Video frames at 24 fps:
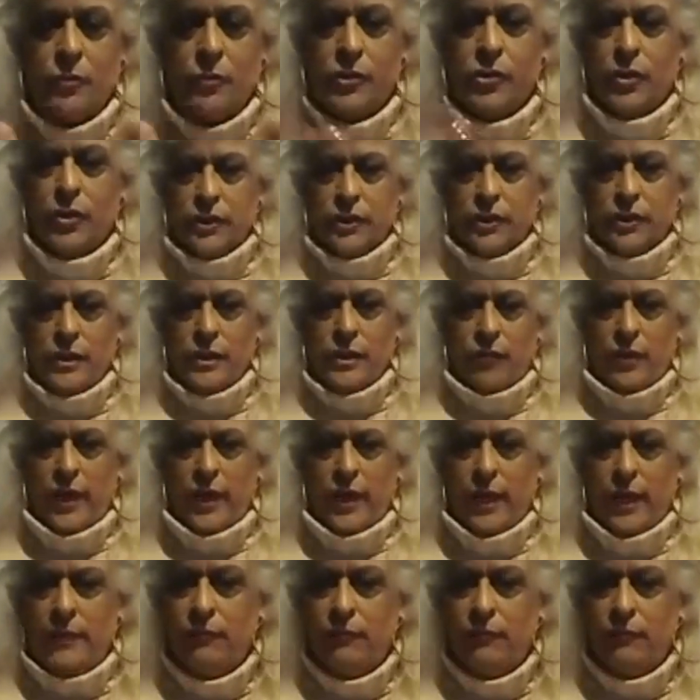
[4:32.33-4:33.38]
to your friend,
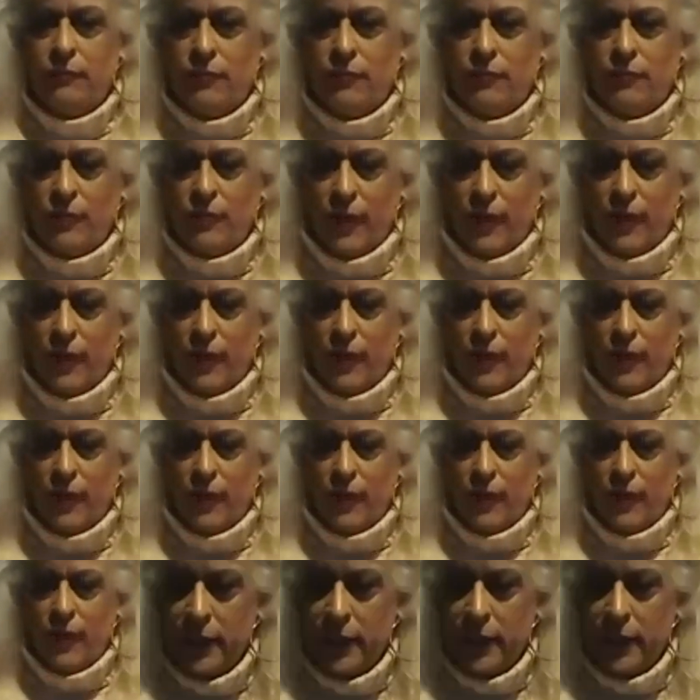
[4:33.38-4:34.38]
family.